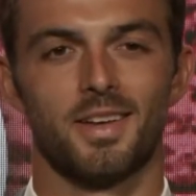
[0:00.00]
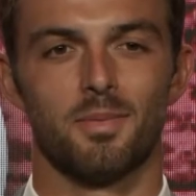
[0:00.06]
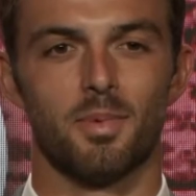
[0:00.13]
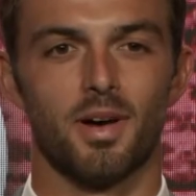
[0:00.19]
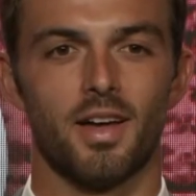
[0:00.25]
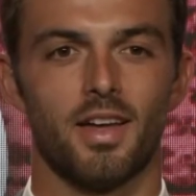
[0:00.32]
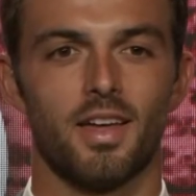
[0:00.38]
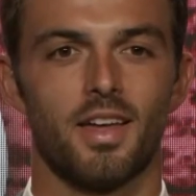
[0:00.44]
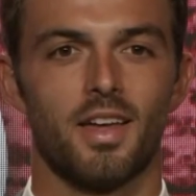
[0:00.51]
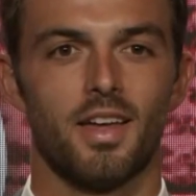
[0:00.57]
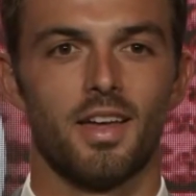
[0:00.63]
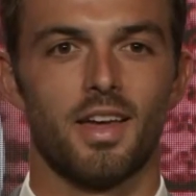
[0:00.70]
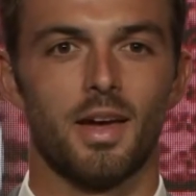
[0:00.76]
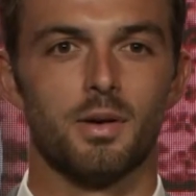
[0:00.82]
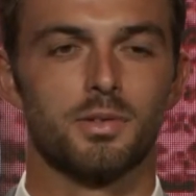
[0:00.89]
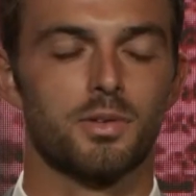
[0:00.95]
But
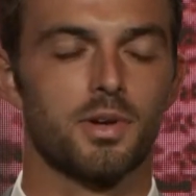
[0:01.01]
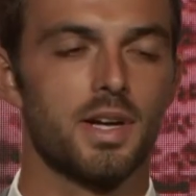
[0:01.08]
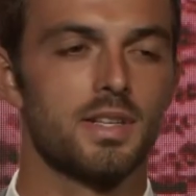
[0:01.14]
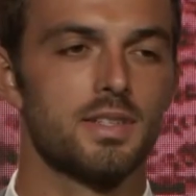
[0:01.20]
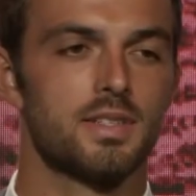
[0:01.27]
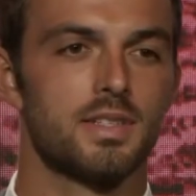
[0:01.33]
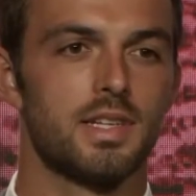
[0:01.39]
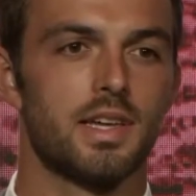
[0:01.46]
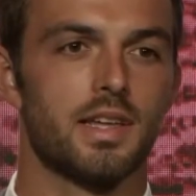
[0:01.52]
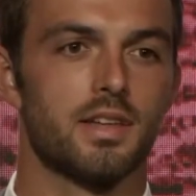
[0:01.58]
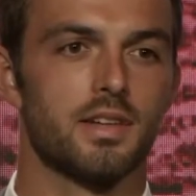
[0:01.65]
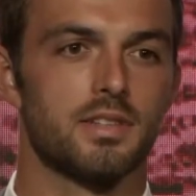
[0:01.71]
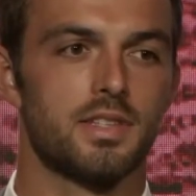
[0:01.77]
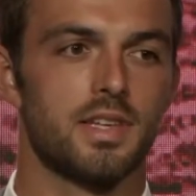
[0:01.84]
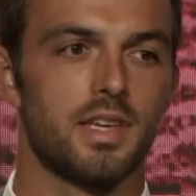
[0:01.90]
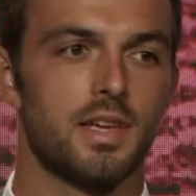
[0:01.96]
it was great to see our
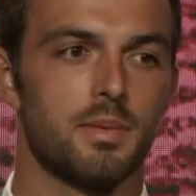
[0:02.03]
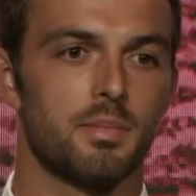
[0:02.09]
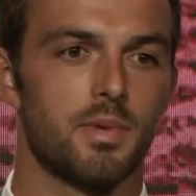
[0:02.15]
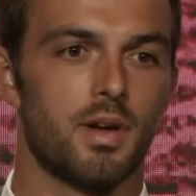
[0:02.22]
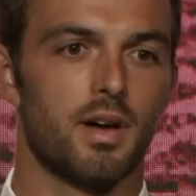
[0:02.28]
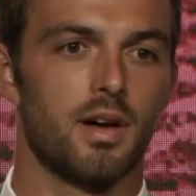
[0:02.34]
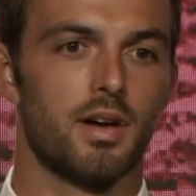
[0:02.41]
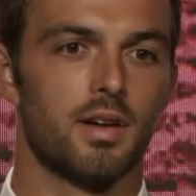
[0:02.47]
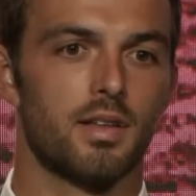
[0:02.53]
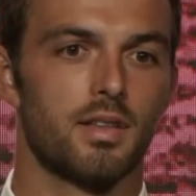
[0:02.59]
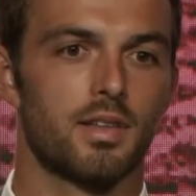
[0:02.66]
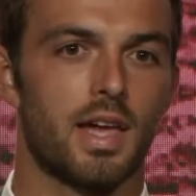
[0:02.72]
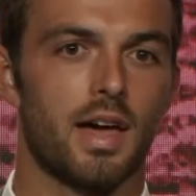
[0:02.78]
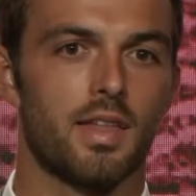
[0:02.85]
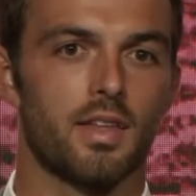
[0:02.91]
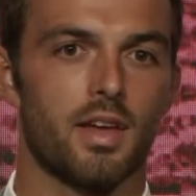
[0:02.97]
team, uh,
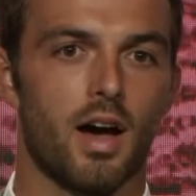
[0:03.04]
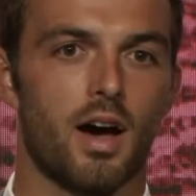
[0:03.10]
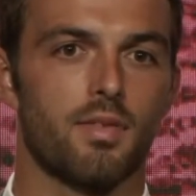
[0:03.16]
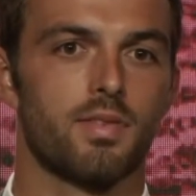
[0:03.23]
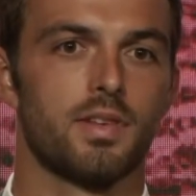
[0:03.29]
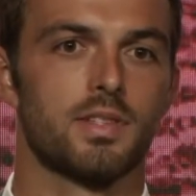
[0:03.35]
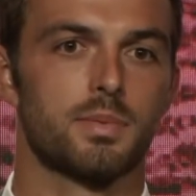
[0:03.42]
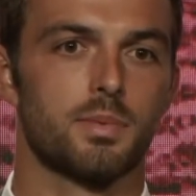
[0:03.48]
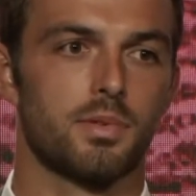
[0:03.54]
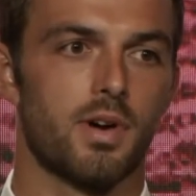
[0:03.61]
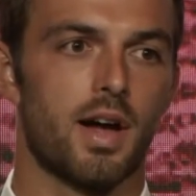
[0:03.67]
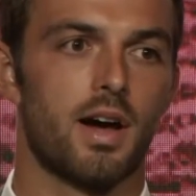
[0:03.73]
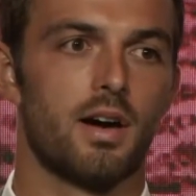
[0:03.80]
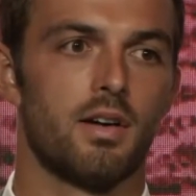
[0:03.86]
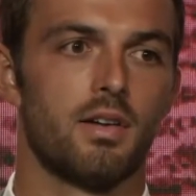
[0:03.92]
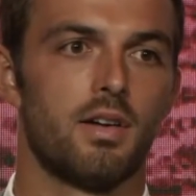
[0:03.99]
kind of the confidence,
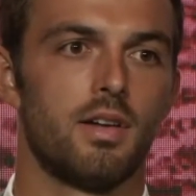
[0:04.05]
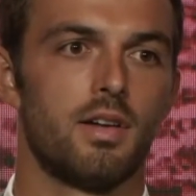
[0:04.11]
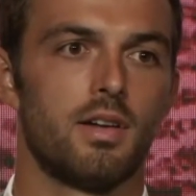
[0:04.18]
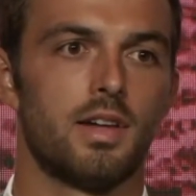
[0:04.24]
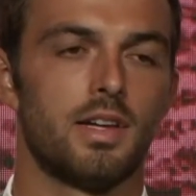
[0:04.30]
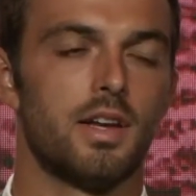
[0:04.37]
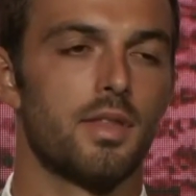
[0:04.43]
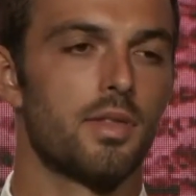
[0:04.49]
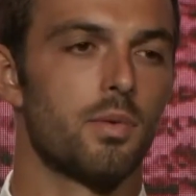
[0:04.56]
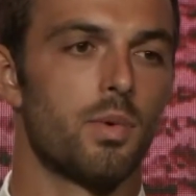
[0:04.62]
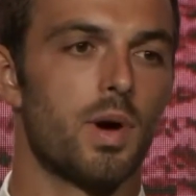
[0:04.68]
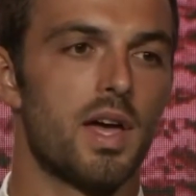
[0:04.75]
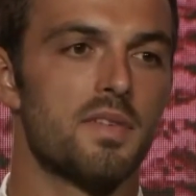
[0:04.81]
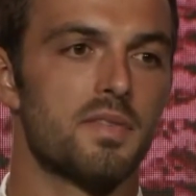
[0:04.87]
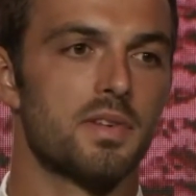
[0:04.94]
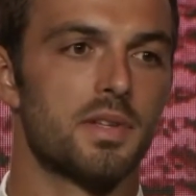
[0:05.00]
morale, and nothing
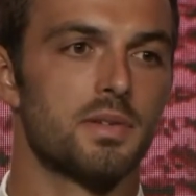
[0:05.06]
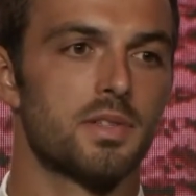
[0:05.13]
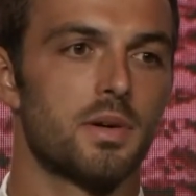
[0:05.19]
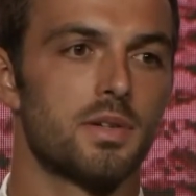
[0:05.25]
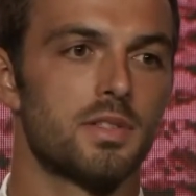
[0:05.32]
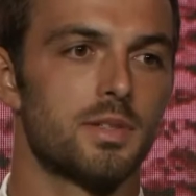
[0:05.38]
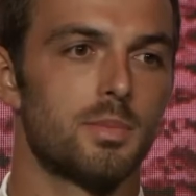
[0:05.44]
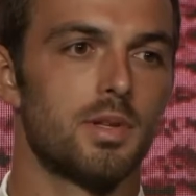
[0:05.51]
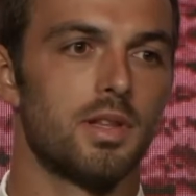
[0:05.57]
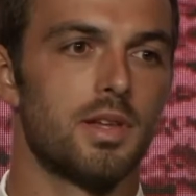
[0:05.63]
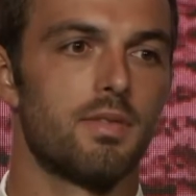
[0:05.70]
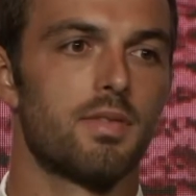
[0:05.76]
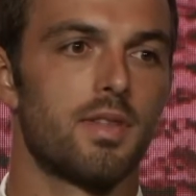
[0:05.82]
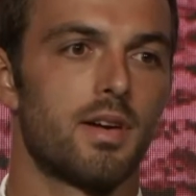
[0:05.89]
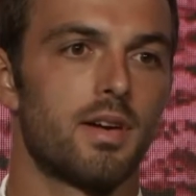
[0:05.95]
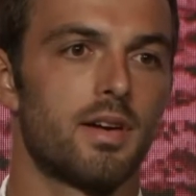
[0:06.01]
wavered. There's always a
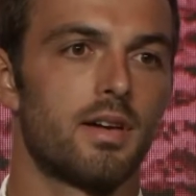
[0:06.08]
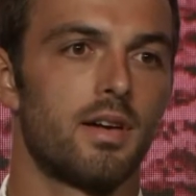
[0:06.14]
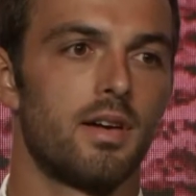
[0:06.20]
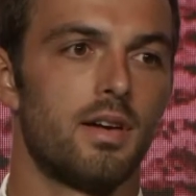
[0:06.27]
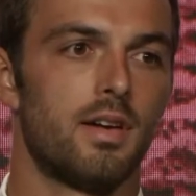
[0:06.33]
belief there.